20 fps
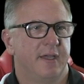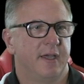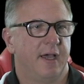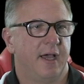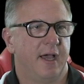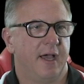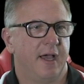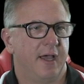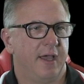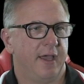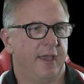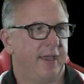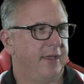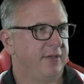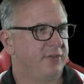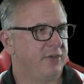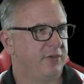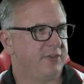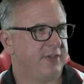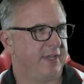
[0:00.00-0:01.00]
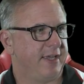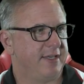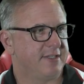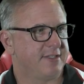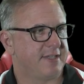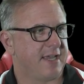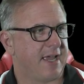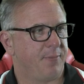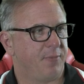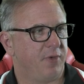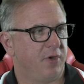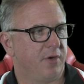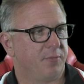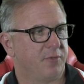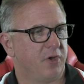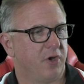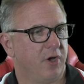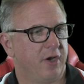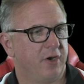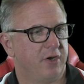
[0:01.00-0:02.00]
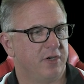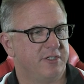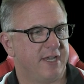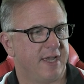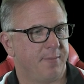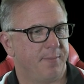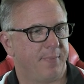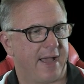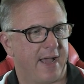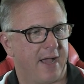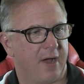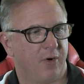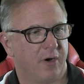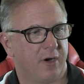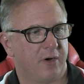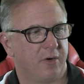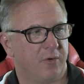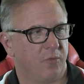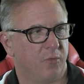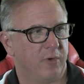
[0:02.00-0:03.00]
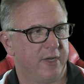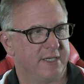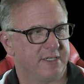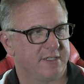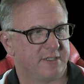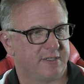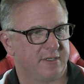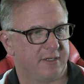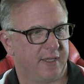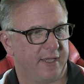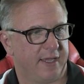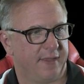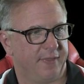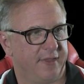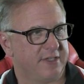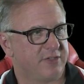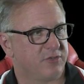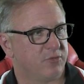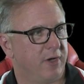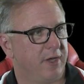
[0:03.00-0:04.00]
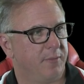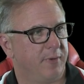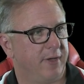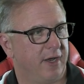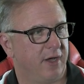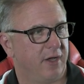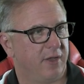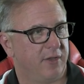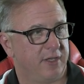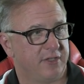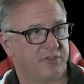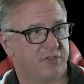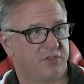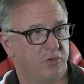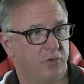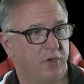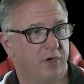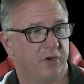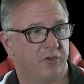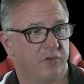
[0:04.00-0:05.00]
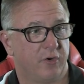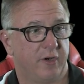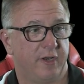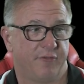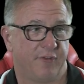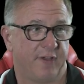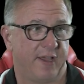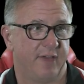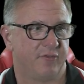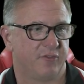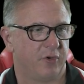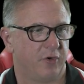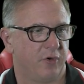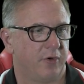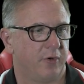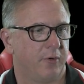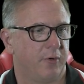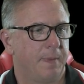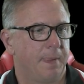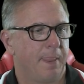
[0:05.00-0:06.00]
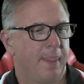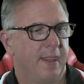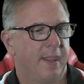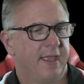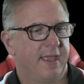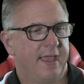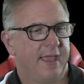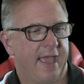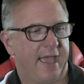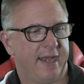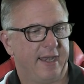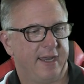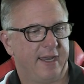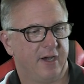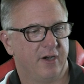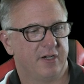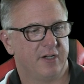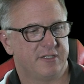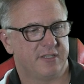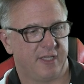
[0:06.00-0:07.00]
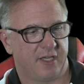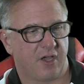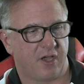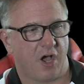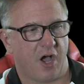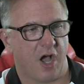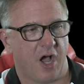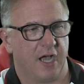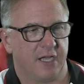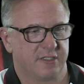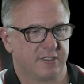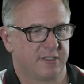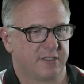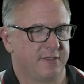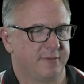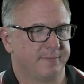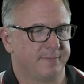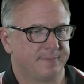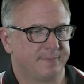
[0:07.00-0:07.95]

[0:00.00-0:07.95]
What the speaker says: As you see each step, you're up to 100 gem power, which on this one, but it's 225 total. And here is the cost.